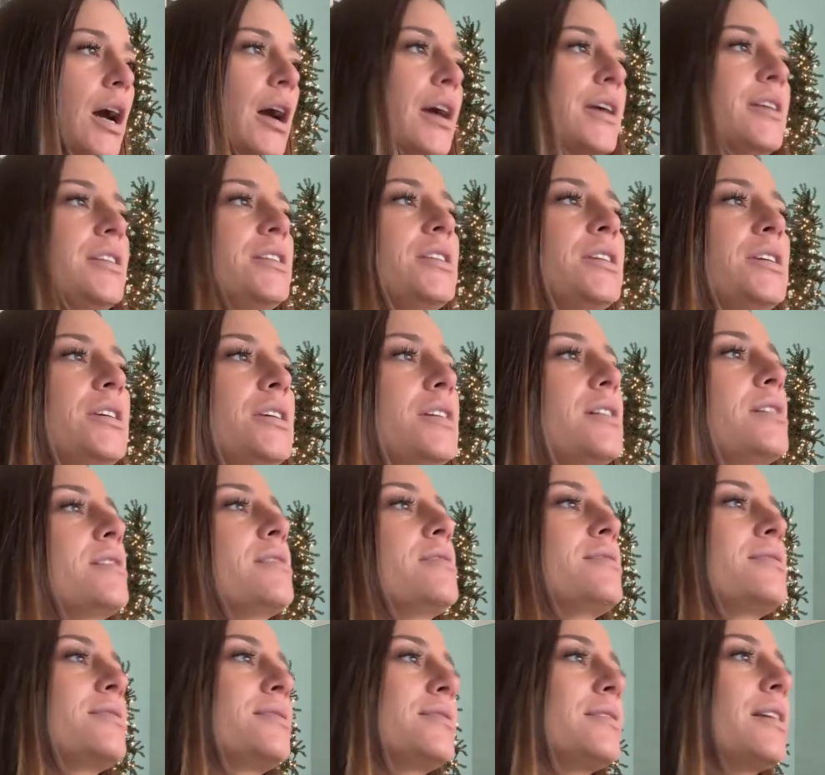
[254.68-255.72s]

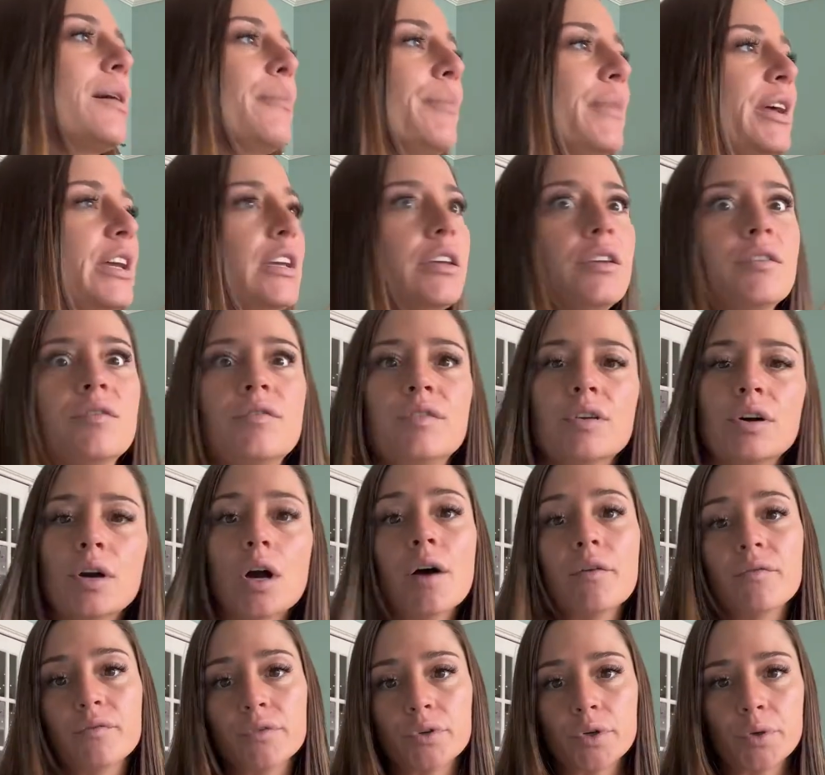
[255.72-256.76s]
ideas that make you feel
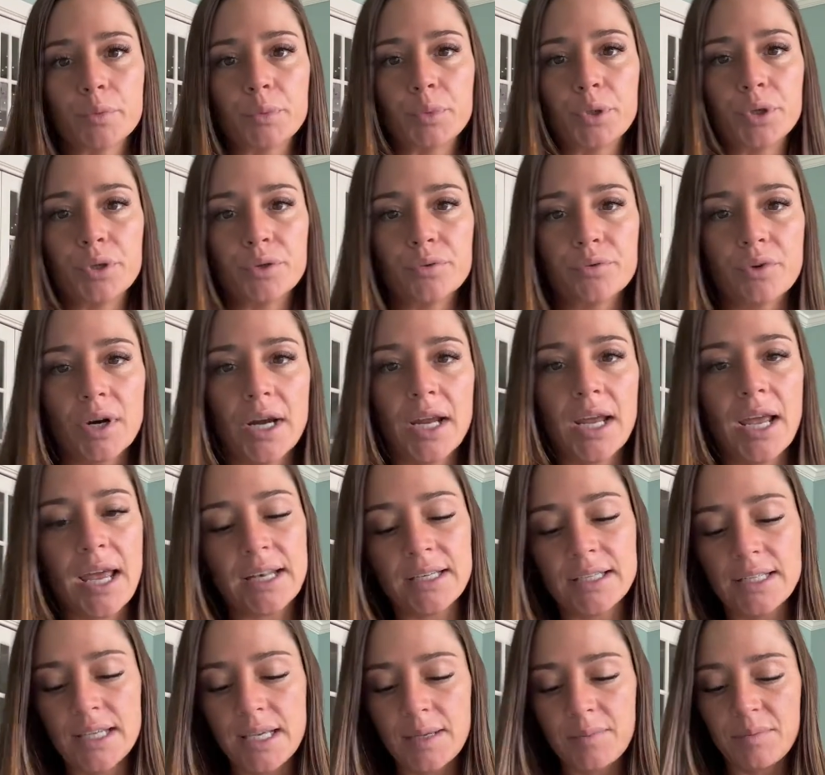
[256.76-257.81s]
comfortable, right?
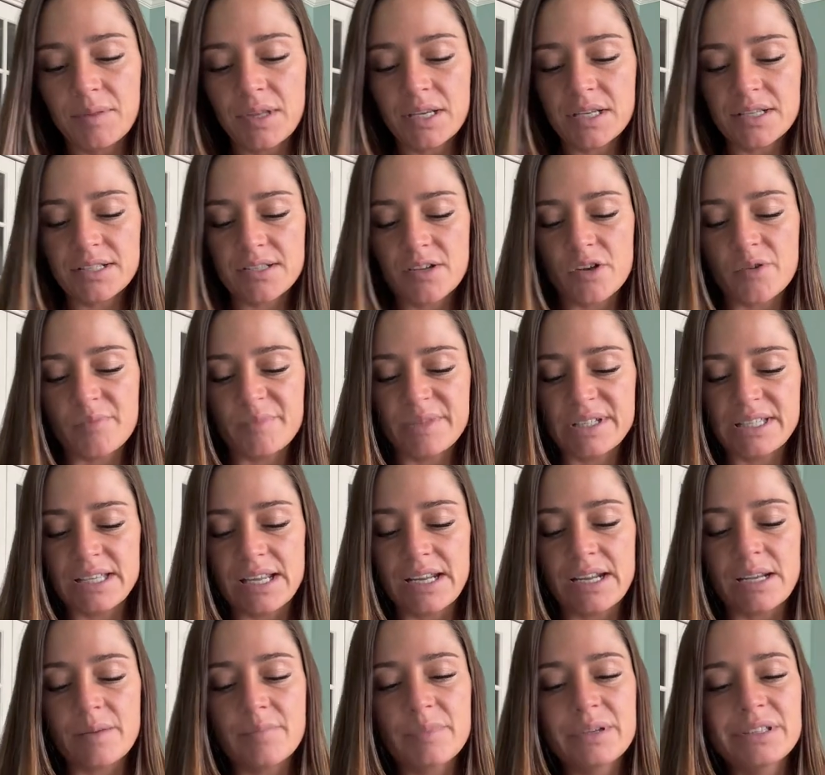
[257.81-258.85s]
And keep things
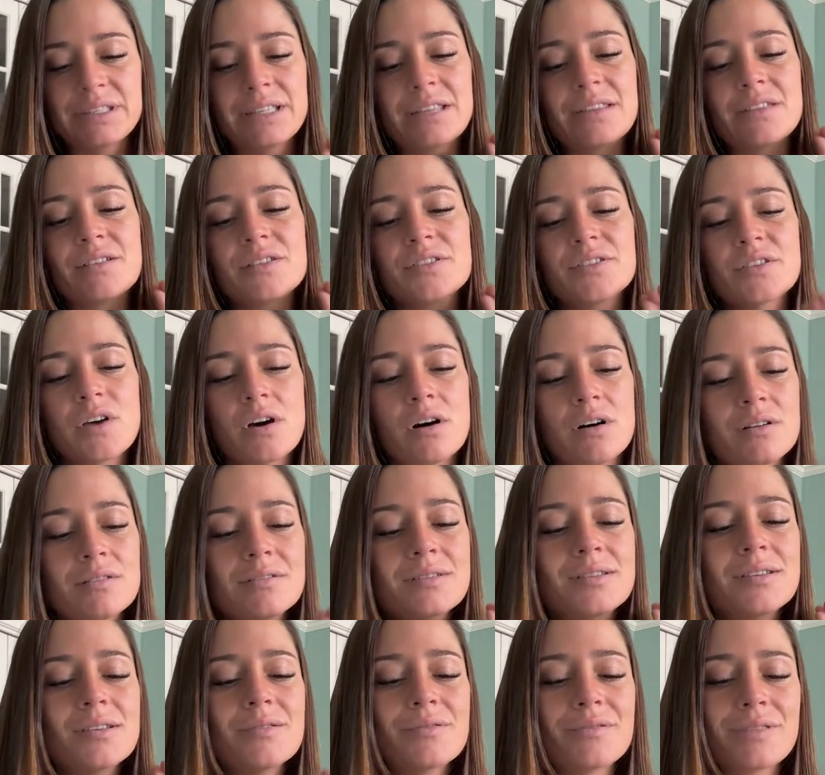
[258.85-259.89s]
copacetic. But then there's
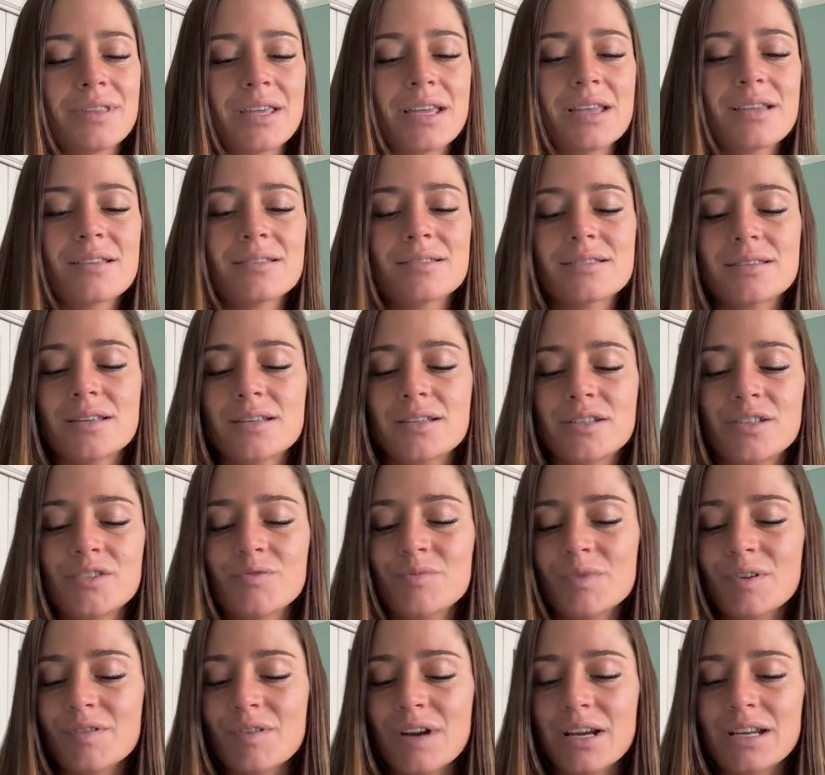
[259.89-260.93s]
also things that you've
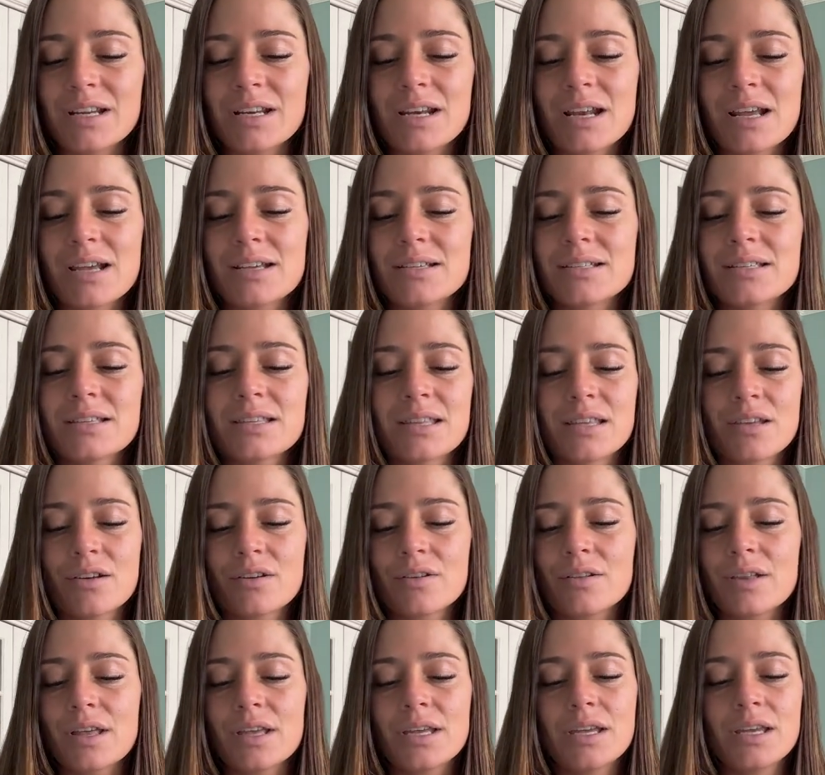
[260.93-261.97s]
been recognizing that
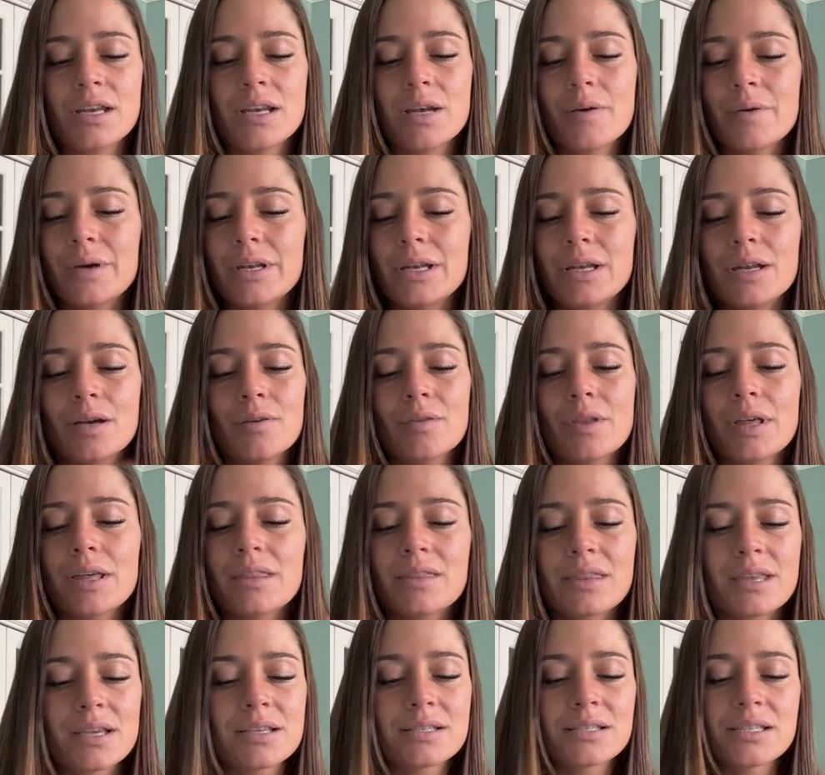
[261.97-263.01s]
you're like, you know what, no, like
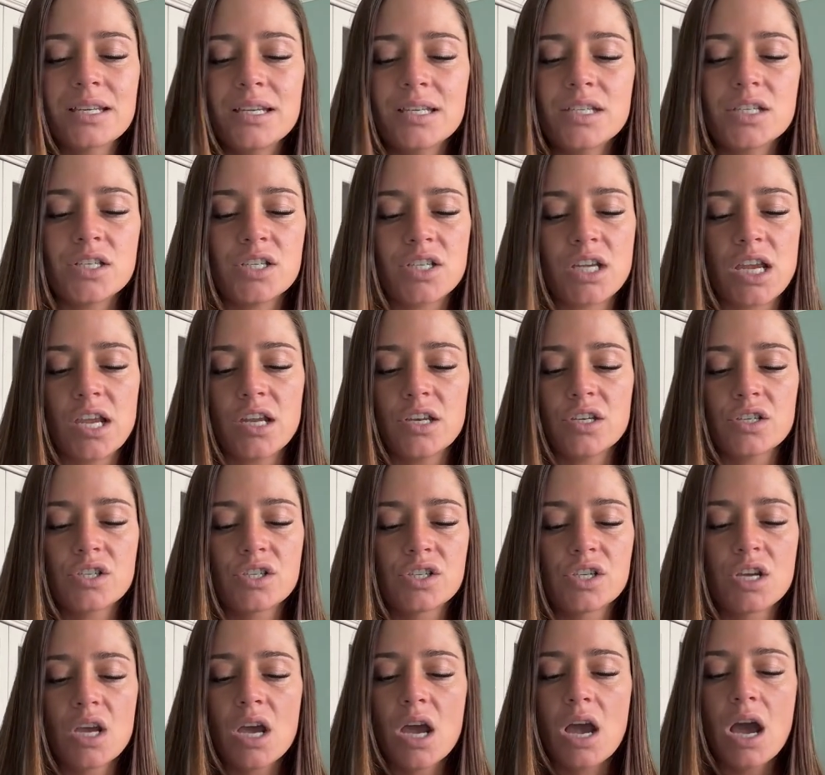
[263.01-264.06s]
things need to
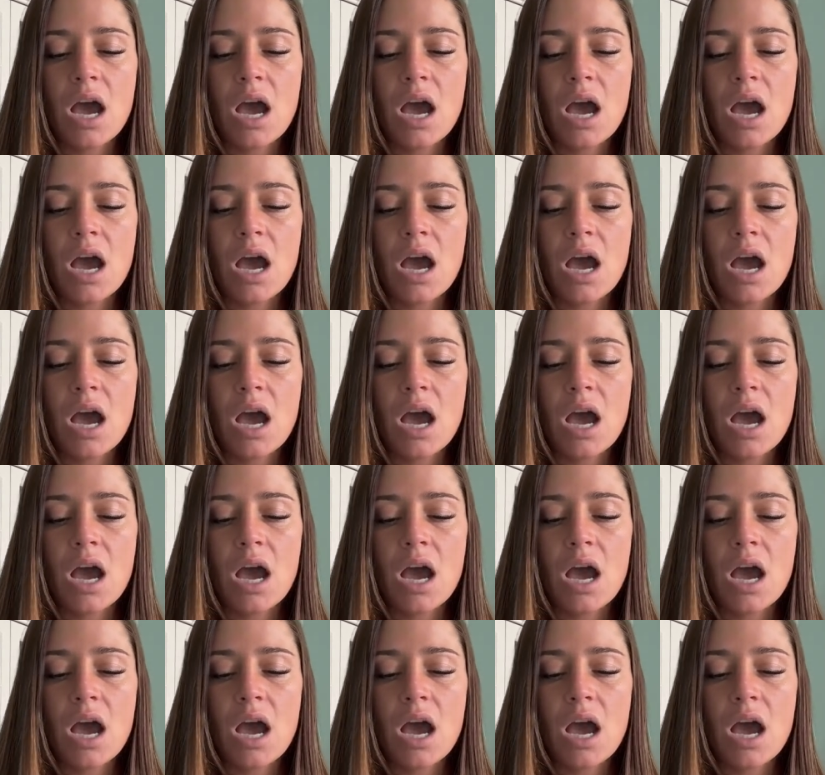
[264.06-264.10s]
change.